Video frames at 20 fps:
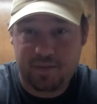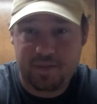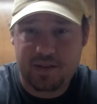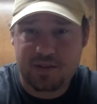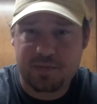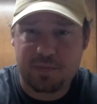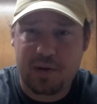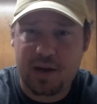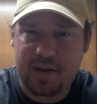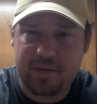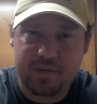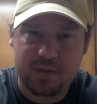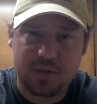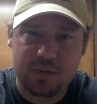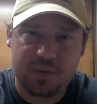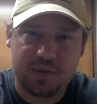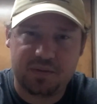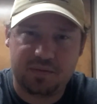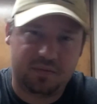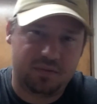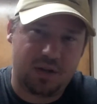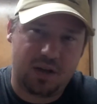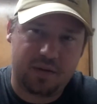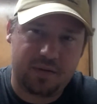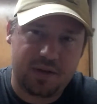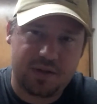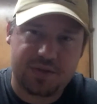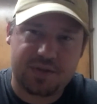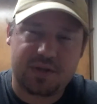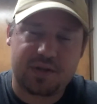again, that's my view and
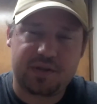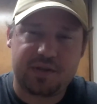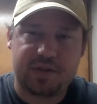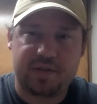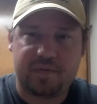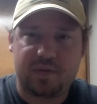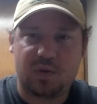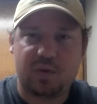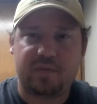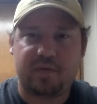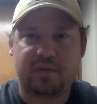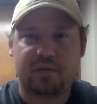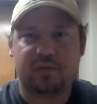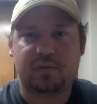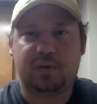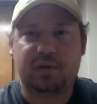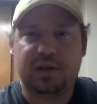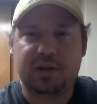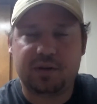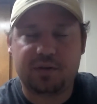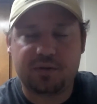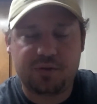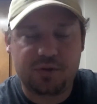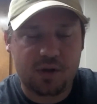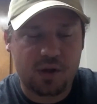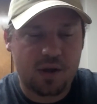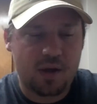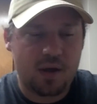not necessarily the view of everyone else.